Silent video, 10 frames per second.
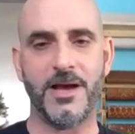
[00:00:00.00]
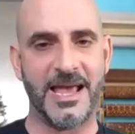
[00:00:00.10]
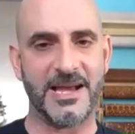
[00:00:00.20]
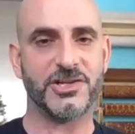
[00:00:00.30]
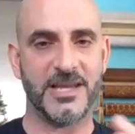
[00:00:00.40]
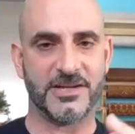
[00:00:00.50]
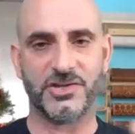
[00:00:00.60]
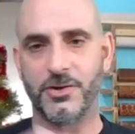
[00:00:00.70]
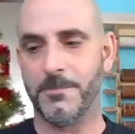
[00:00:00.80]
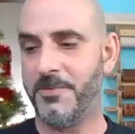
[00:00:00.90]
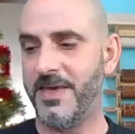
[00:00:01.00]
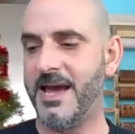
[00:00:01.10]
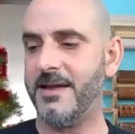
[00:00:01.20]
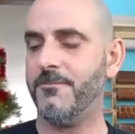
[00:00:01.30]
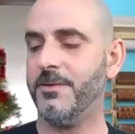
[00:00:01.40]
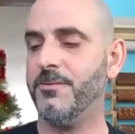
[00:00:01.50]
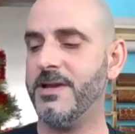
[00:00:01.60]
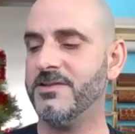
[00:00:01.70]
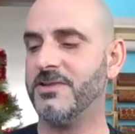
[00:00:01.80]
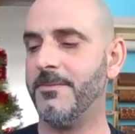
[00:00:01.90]
actually excerpt that. We
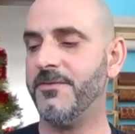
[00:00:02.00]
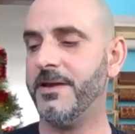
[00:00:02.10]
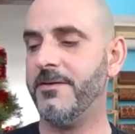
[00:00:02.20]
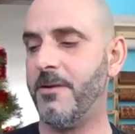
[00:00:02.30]
read some of it.